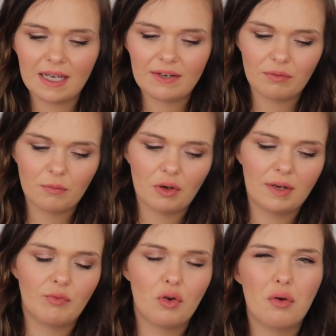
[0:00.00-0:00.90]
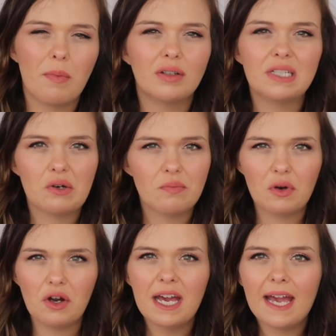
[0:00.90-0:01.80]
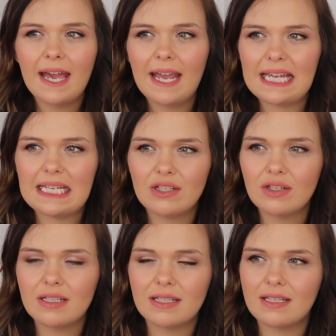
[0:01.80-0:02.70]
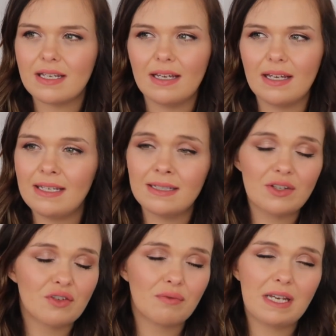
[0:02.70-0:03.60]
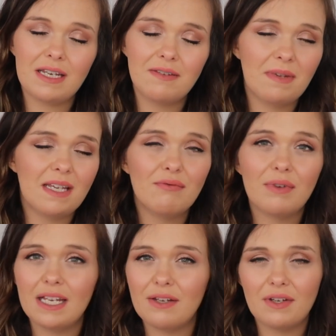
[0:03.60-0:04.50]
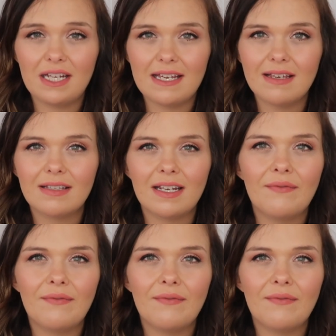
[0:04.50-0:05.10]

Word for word: aside from crying for a bottle, but he's just, he's a dream, he really is.